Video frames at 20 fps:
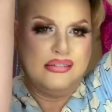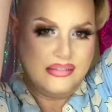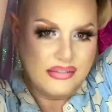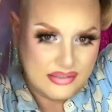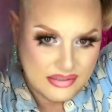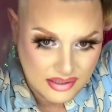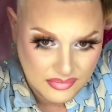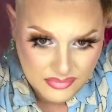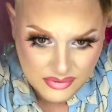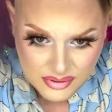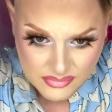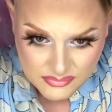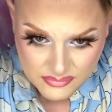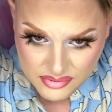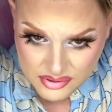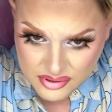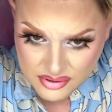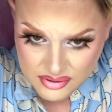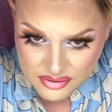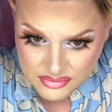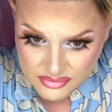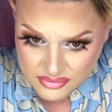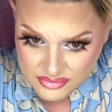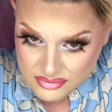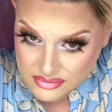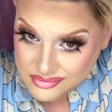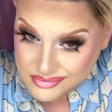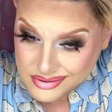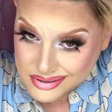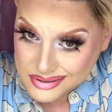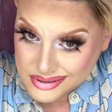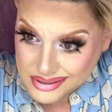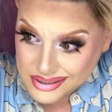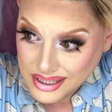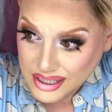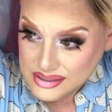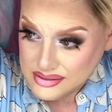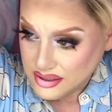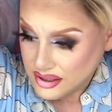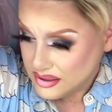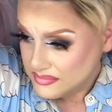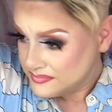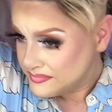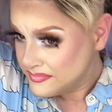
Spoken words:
Some of them really don't look good in the daytime.